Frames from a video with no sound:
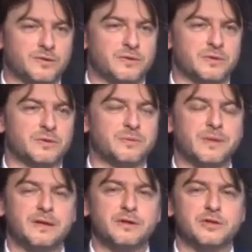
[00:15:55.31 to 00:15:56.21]
the
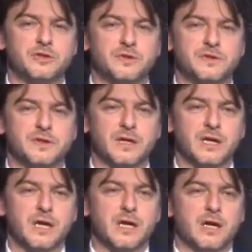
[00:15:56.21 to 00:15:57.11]
main issues
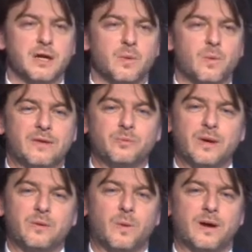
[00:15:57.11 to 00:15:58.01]
one
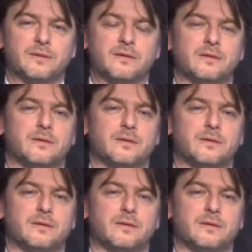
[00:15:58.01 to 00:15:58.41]
by one,